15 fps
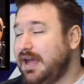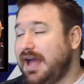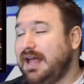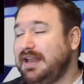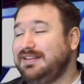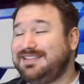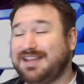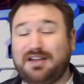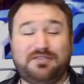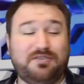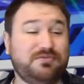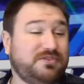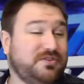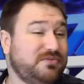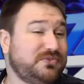And
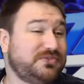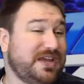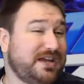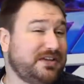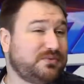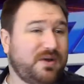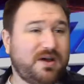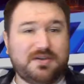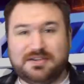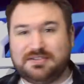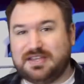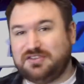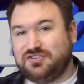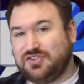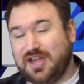Daniel used that as well. He
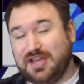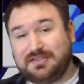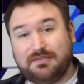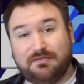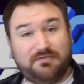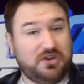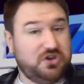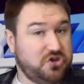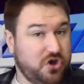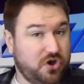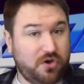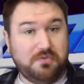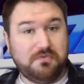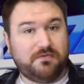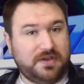said yes, then
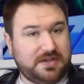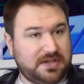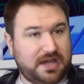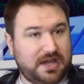no, then